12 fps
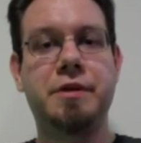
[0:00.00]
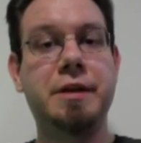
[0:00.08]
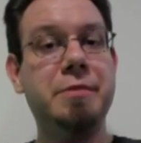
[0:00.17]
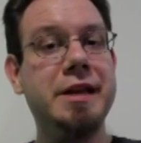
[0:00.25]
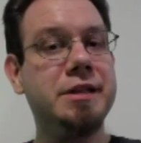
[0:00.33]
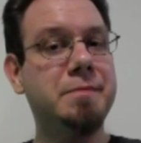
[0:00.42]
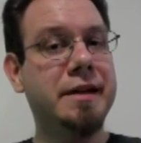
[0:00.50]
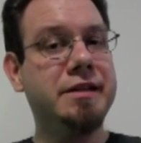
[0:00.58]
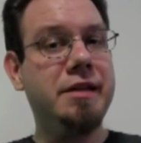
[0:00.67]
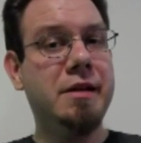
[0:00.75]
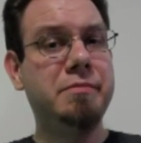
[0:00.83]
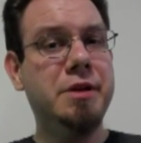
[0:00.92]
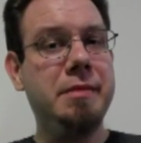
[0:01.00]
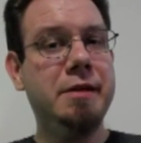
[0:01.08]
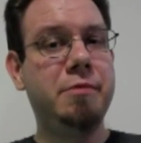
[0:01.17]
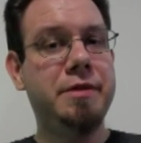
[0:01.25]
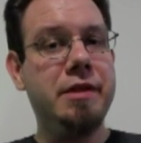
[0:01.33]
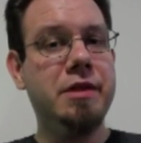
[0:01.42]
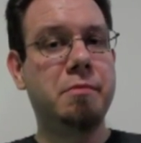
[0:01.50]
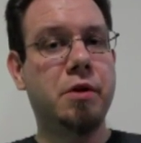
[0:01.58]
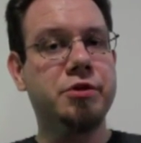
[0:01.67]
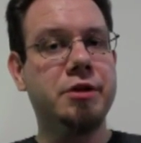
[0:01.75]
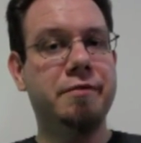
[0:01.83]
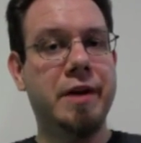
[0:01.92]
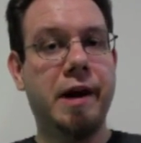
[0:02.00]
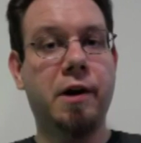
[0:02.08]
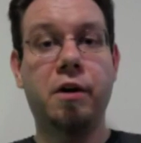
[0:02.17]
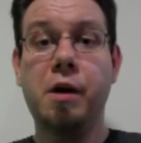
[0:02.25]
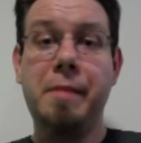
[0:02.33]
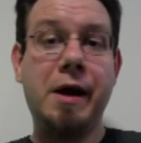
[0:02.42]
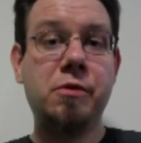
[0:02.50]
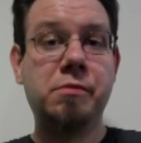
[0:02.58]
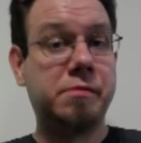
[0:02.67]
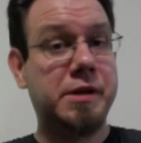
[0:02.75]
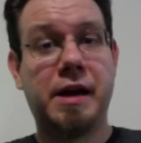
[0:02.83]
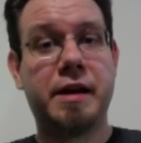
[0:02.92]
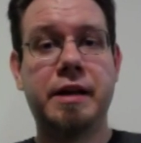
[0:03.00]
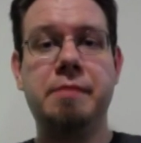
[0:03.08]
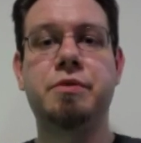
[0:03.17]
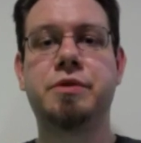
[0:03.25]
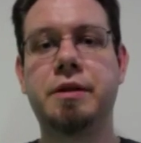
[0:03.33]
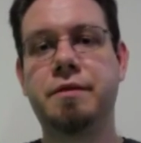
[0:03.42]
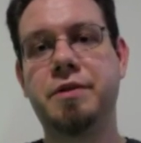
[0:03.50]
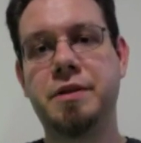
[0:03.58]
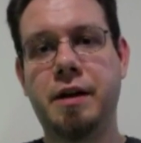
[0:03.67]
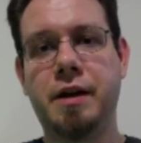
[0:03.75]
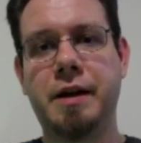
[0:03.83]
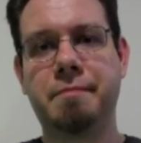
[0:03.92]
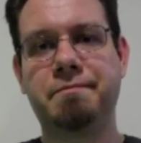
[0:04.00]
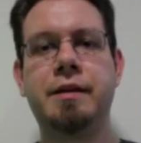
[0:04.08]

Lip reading: then we expect them to be within the margin of error about 90% of the time.